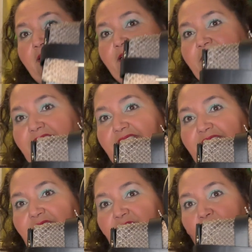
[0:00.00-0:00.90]
She
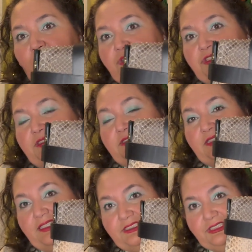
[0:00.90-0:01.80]
is gorgeous.
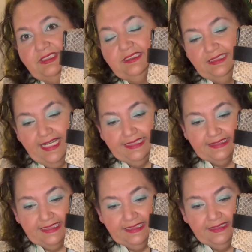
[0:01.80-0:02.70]
She's
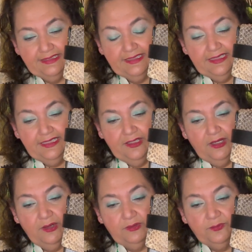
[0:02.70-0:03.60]
snakeskin,
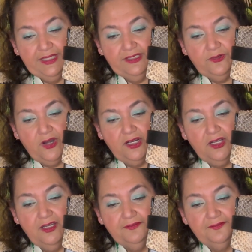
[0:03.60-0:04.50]
reed
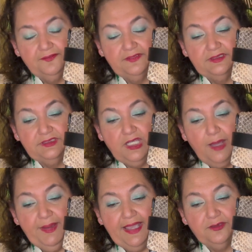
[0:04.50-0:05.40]
Krakoff,
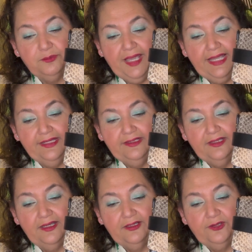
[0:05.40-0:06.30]
top handle bag,
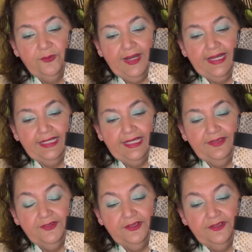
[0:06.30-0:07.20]
gray
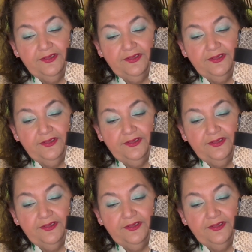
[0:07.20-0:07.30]
leather,